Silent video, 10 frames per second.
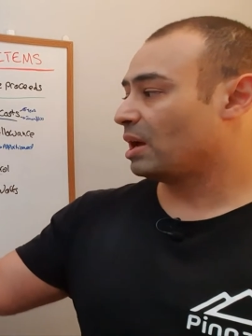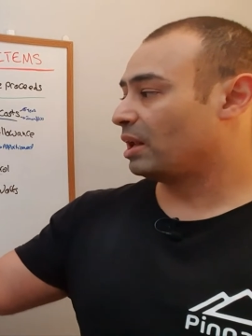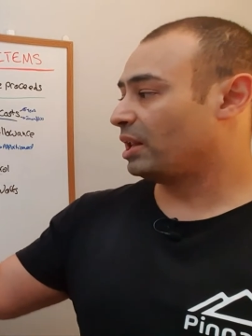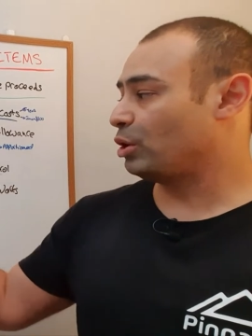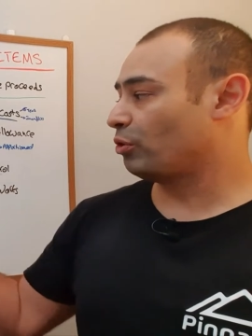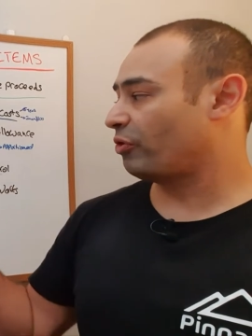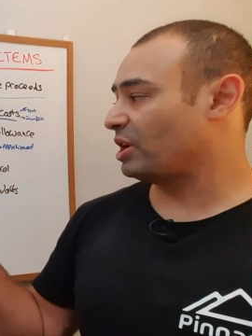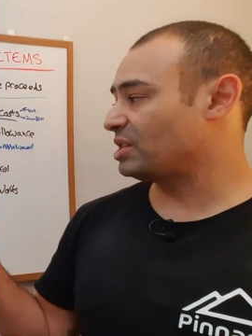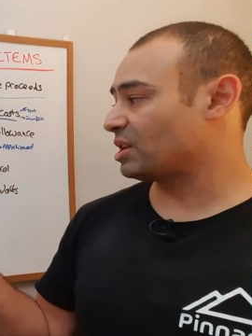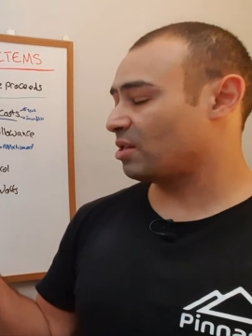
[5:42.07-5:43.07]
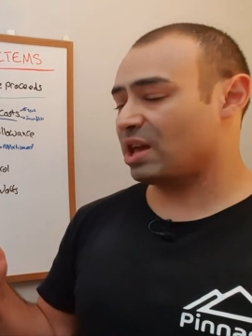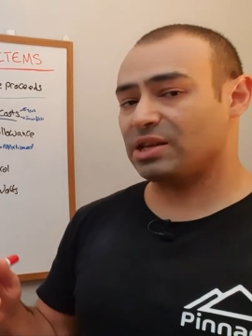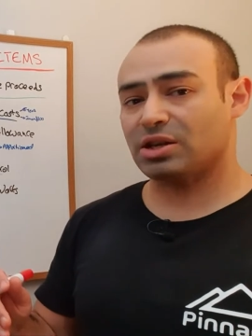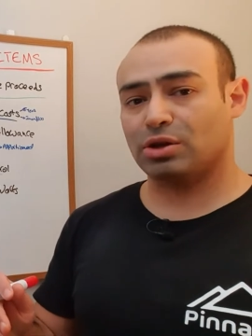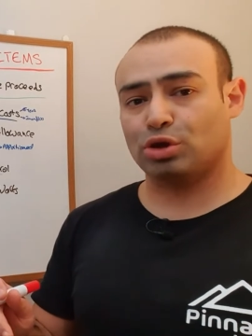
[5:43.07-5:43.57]
Legal fees,
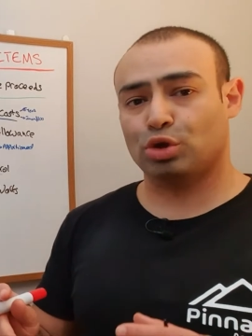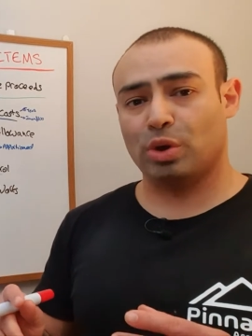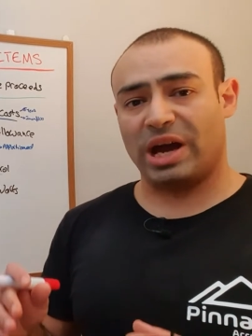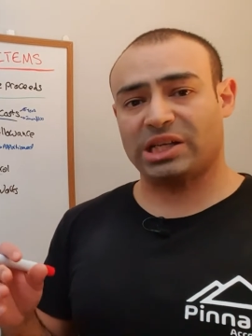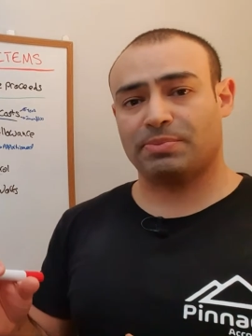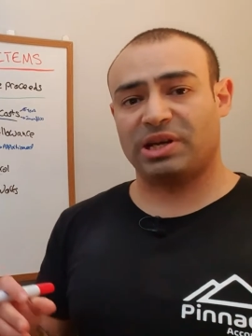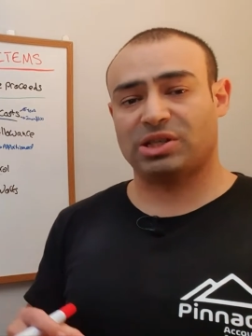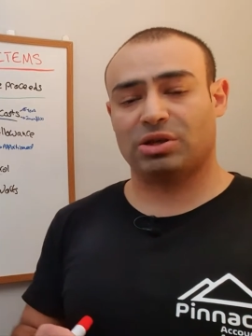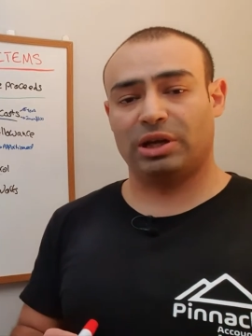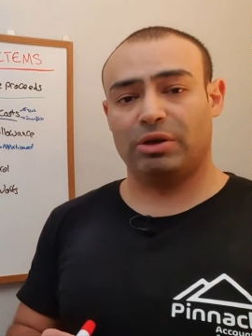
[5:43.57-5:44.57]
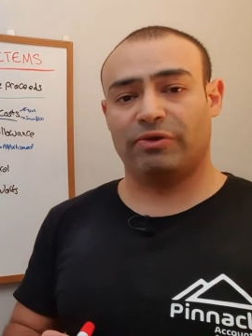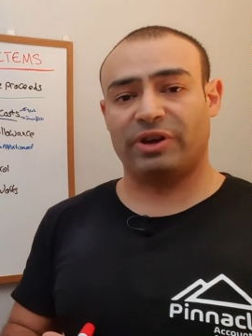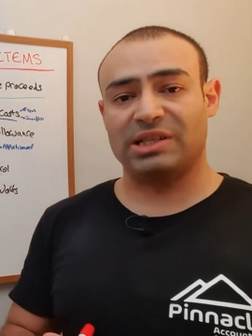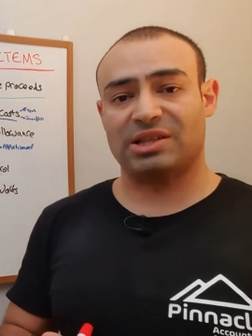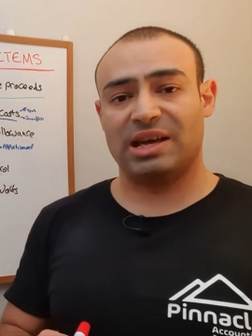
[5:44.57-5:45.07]
there's two aspects to legal fees.